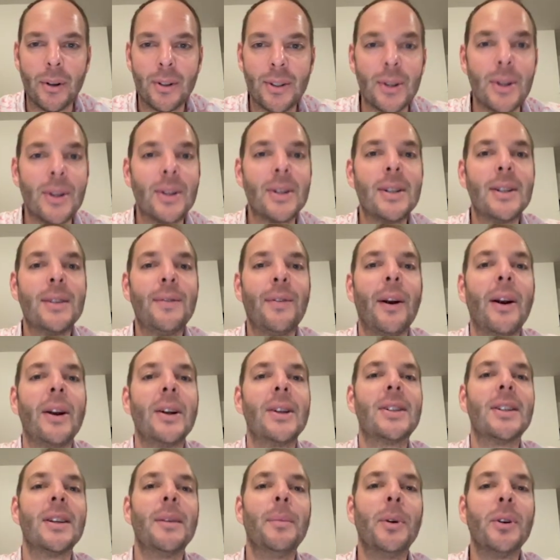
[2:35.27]
So this is very
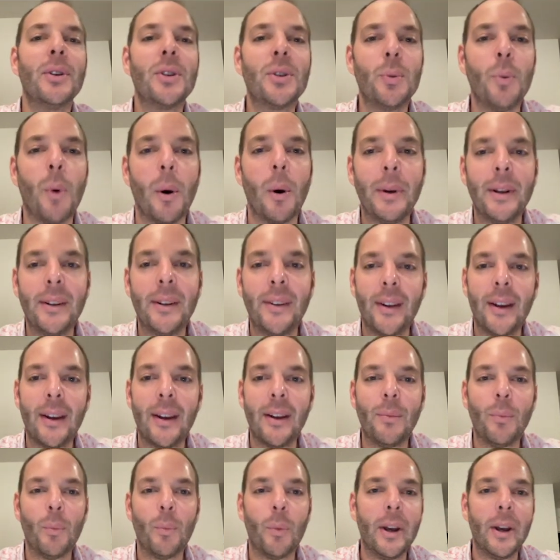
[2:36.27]
similar to what we
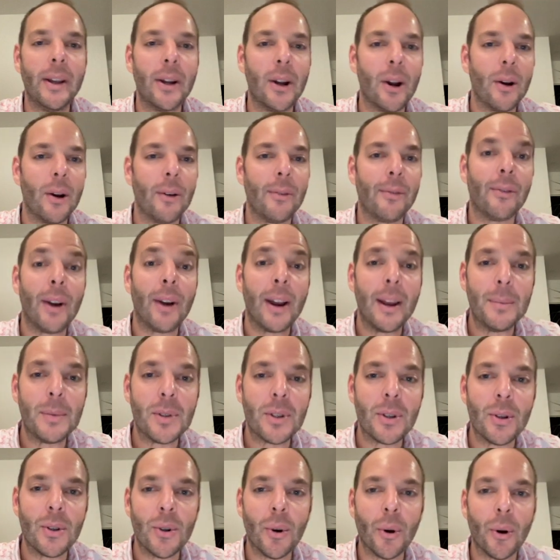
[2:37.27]
did in our frames
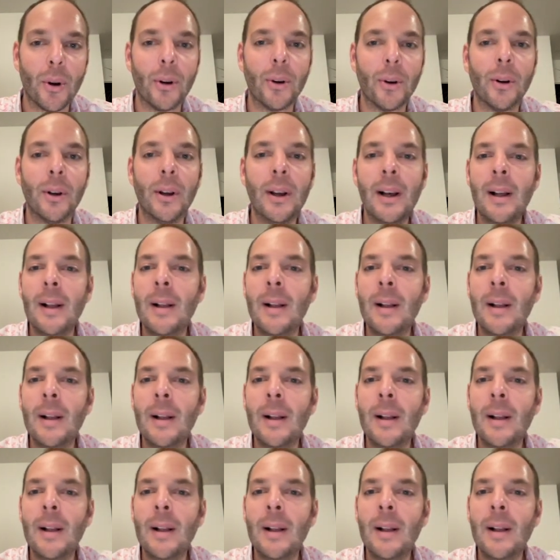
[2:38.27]
tutorial.